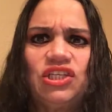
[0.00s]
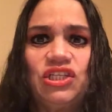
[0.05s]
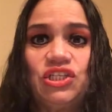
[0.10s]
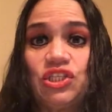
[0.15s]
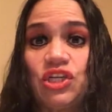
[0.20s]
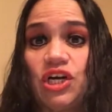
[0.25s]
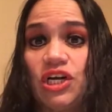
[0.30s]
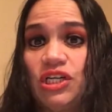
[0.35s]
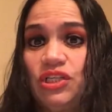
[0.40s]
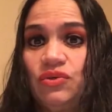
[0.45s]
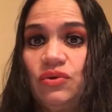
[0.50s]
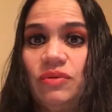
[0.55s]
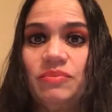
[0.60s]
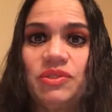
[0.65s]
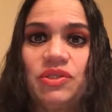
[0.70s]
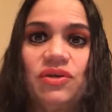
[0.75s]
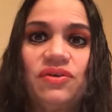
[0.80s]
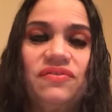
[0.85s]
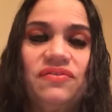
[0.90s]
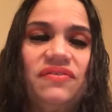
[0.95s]
she started to
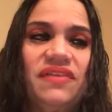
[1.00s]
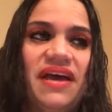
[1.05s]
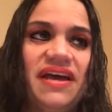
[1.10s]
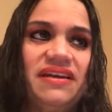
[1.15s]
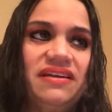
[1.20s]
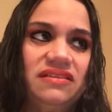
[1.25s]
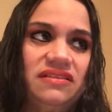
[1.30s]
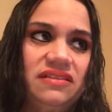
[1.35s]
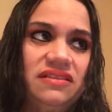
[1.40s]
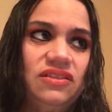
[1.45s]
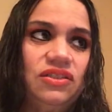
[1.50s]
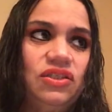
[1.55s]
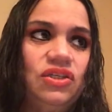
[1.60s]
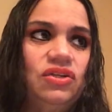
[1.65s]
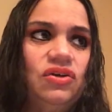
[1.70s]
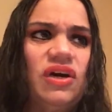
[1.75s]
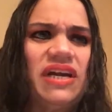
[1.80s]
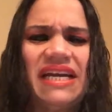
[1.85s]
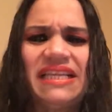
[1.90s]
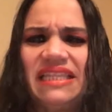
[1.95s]
observe that, you
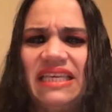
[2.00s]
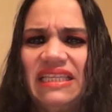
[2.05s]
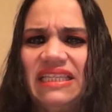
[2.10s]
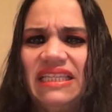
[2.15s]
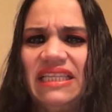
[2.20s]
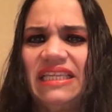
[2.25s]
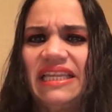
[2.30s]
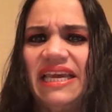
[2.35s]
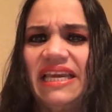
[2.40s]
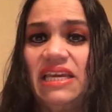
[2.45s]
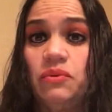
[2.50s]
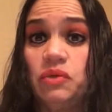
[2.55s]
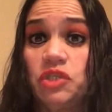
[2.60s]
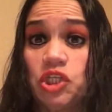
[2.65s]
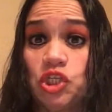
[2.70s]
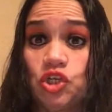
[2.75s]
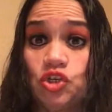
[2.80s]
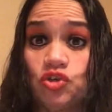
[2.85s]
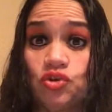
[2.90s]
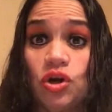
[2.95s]
know, and I think the lady
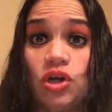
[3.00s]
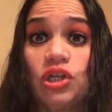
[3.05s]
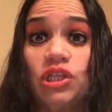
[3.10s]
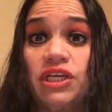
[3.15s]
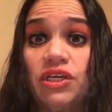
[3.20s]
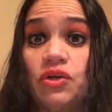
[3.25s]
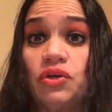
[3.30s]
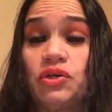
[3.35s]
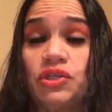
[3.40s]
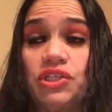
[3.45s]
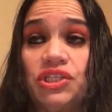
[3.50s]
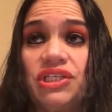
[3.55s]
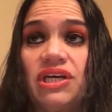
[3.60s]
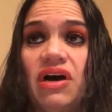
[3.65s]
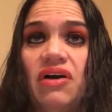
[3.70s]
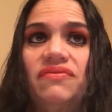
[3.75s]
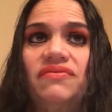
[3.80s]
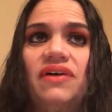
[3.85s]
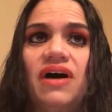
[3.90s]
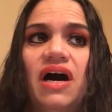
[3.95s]
was struggling
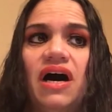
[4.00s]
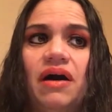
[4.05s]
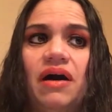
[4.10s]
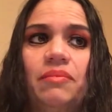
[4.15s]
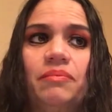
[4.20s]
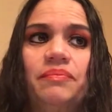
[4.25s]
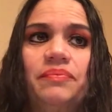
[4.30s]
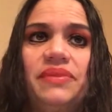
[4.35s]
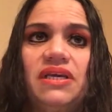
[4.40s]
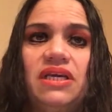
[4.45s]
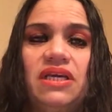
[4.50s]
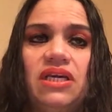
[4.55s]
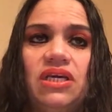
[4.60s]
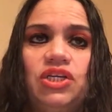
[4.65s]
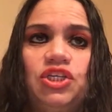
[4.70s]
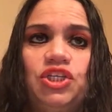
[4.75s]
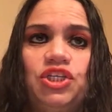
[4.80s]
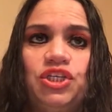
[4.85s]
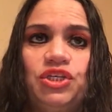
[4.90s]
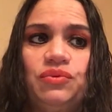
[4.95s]
herself.
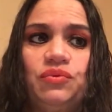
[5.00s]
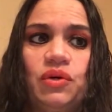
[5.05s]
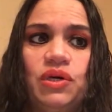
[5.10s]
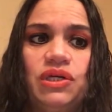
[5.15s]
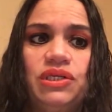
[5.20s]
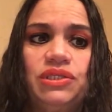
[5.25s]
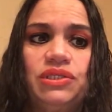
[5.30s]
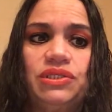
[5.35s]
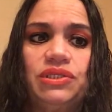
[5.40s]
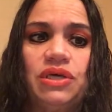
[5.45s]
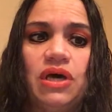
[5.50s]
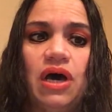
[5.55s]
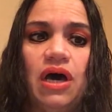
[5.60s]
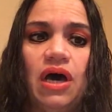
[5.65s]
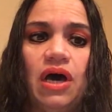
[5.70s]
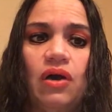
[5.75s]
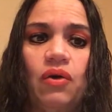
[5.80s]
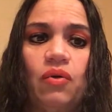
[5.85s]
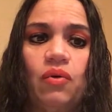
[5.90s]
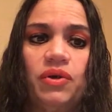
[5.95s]
She was
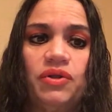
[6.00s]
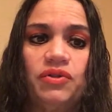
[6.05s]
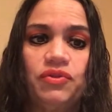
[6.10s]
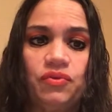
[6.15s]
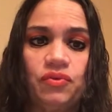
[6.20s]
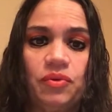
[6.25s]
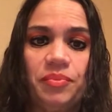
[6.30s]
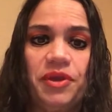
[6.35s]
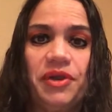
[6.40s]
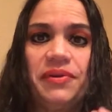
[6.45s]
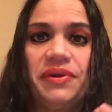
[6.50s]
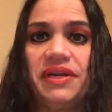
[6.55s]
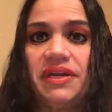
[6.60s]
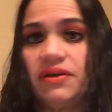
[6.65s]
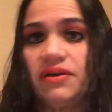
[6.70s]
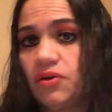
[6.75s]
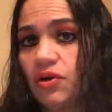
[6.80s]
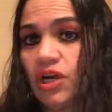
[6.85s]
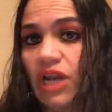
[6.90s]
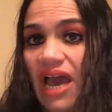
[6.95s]
going through a period
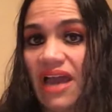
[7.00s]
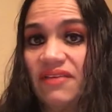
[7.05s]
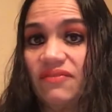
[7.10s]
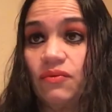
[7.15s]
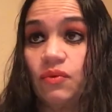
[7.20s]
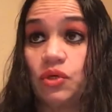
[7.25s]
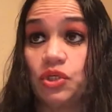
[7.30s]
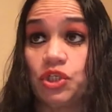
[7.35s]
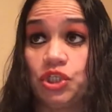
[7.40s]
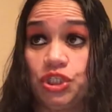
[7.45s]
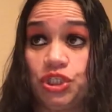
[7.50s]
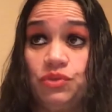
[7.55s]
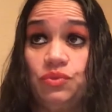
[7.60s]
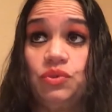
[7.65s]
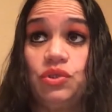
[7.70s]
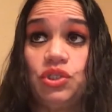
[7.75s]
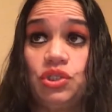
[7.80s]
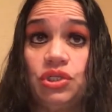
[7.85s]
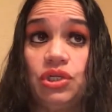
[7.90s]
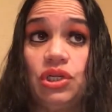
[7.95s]
in her life where she
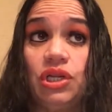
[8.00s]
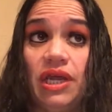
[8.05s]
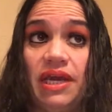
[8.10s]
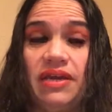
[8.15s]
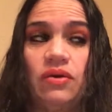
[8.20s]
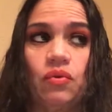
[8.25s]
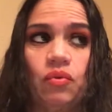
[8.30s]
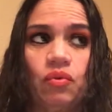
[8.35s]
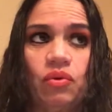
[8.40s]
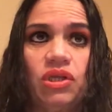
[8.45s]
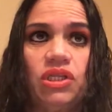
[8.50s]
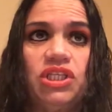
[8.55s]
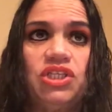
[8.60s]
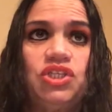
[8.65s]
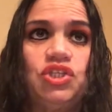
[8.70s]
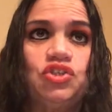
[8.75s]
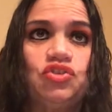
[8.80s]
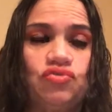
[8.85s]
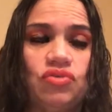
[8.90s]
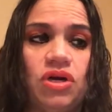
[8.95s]
was like really
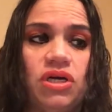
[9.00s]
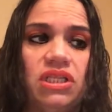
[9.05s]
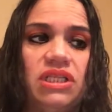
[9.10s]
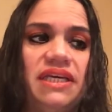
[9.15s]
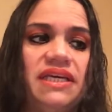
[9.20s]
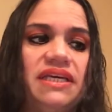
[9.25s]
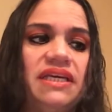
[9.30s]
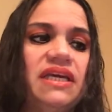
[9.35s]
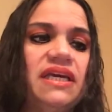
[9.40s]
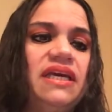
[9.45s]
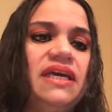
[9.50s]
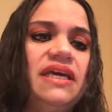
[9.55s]
struggling,